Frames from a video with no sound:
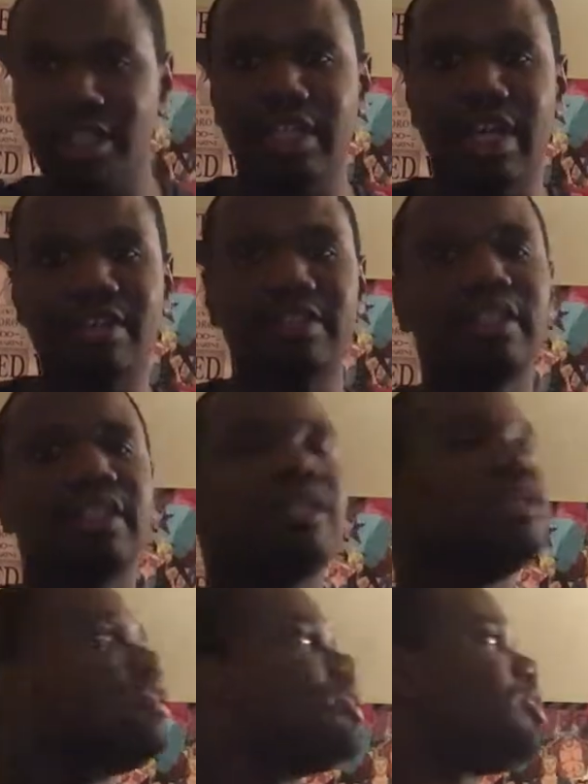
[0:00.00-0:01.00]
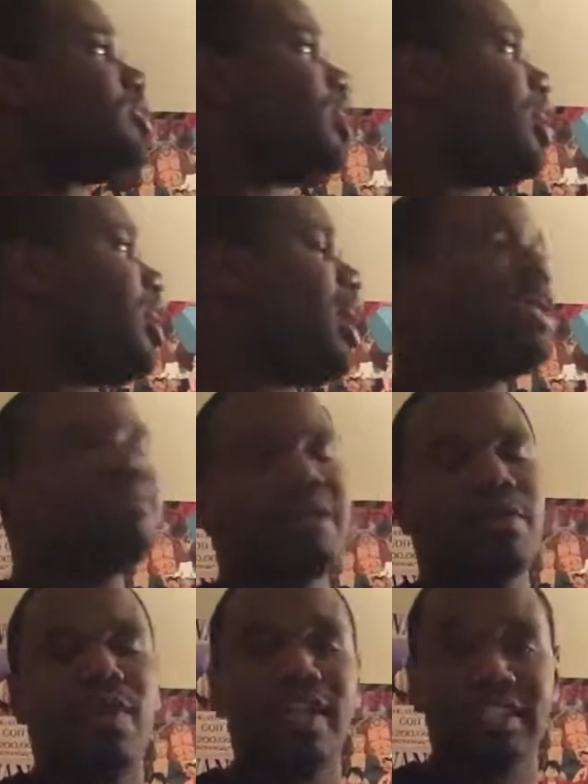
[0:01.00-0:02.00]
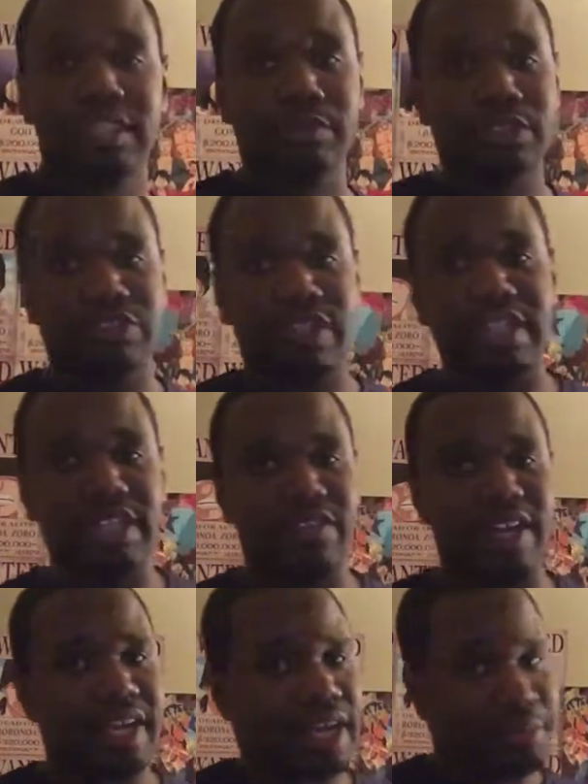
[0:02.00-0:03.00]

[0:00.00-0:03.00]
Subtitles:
Now, Anime NYC was really great.